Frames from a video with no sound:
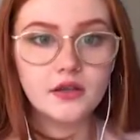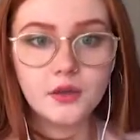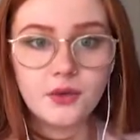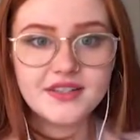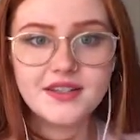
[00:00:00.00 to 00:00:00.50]

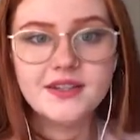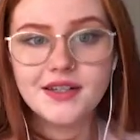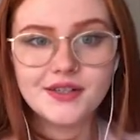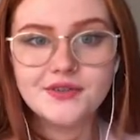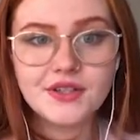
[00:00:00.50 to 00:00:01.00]
There wasn't a
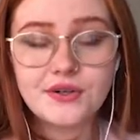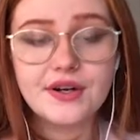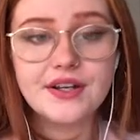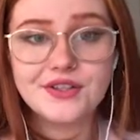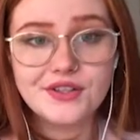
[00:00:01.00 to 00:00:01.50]
ton of
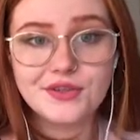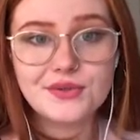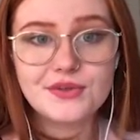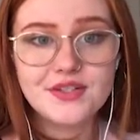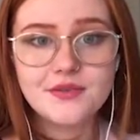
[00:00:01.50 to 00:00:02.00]
decor I could
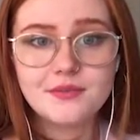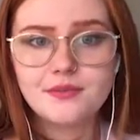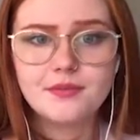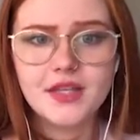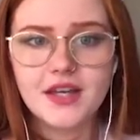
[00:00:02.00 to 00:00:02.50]
use
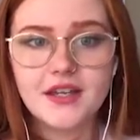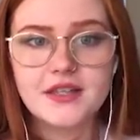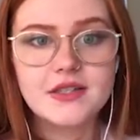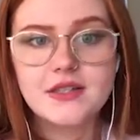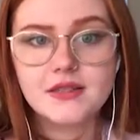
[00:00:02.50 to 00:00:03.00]

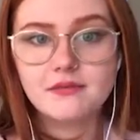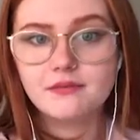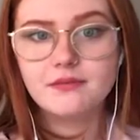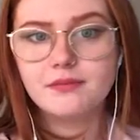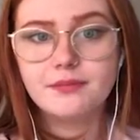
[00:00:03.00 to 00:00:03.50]
because
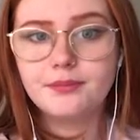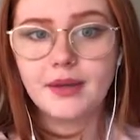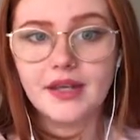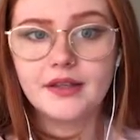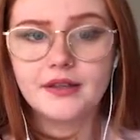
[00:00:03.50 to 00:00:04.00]

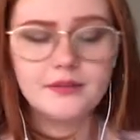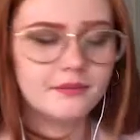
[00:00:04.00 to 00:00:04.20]
pink.